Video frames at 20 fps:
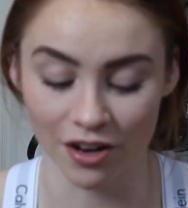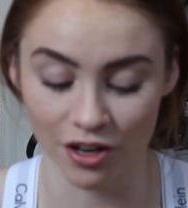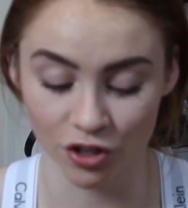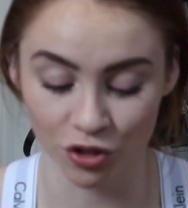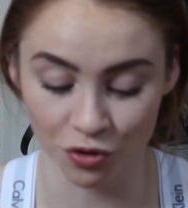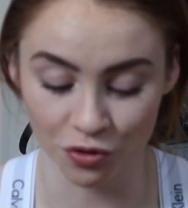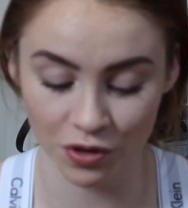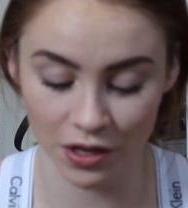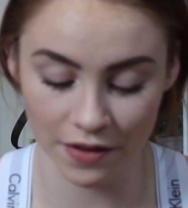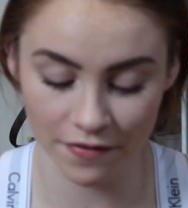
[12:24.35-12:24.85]
I
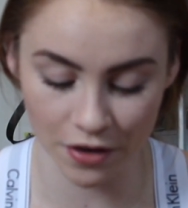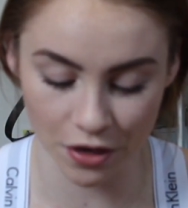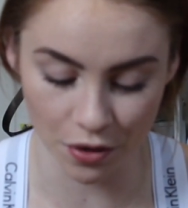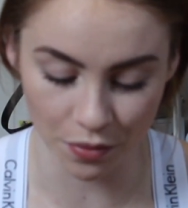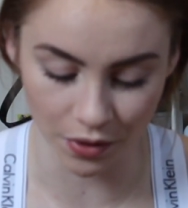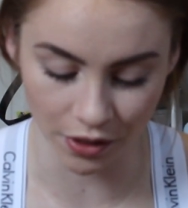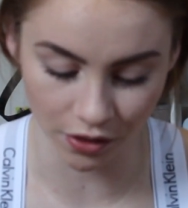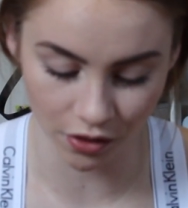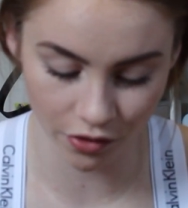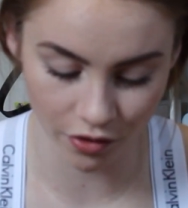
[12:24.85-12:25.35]
don't even know
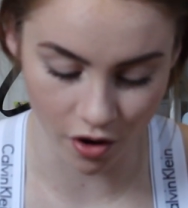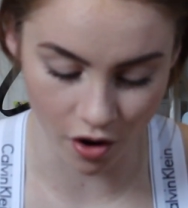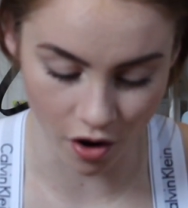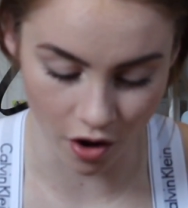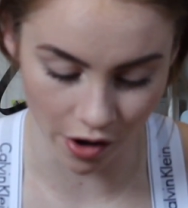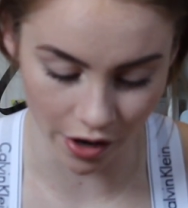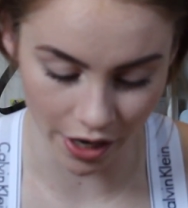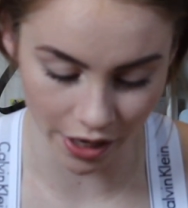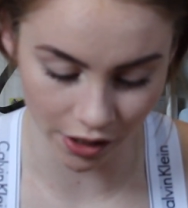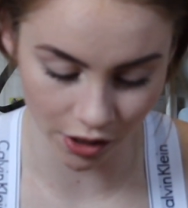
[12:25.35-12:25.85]
what it's
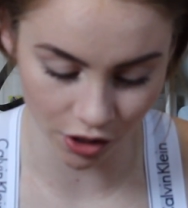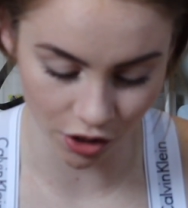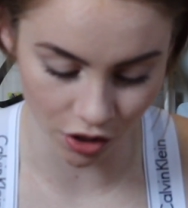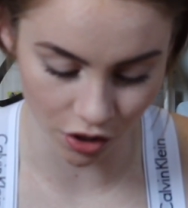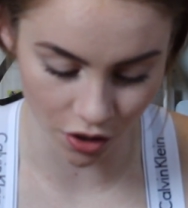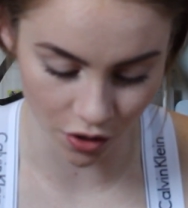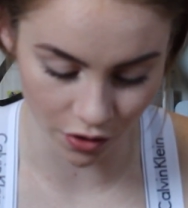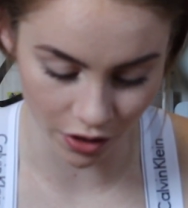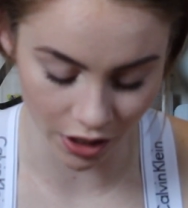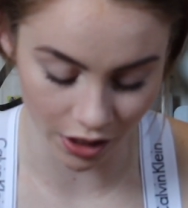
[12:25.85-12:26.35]
called. I just
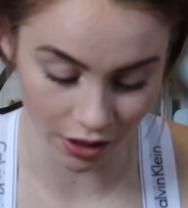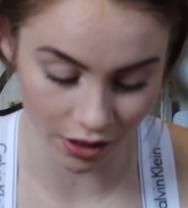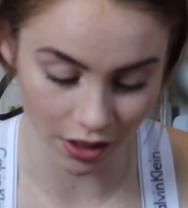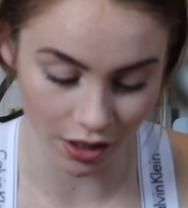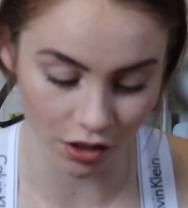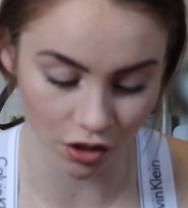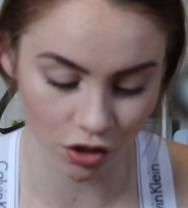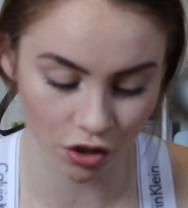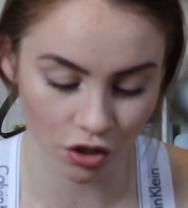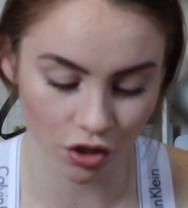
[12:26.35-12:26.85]
know that it's
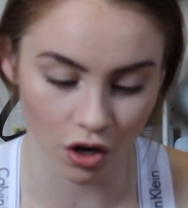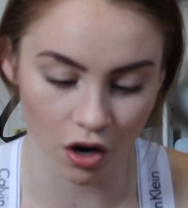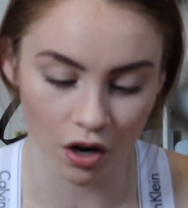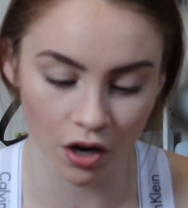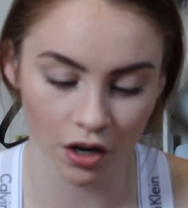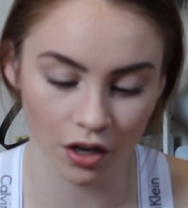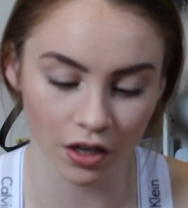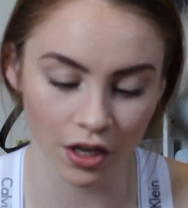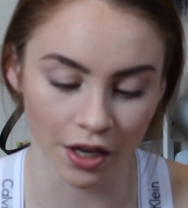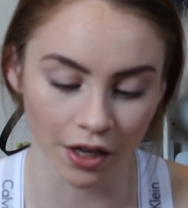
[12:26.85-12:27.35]
a
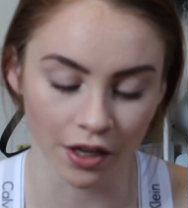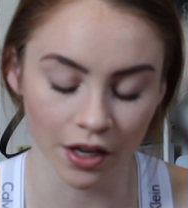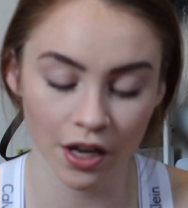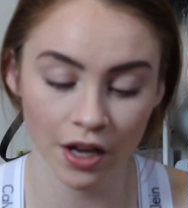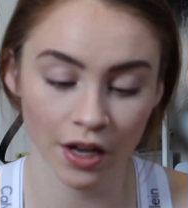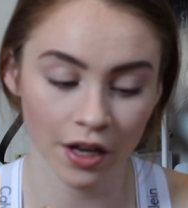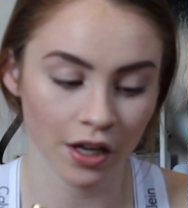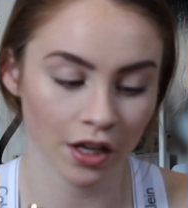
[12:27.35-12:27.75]
Tarte like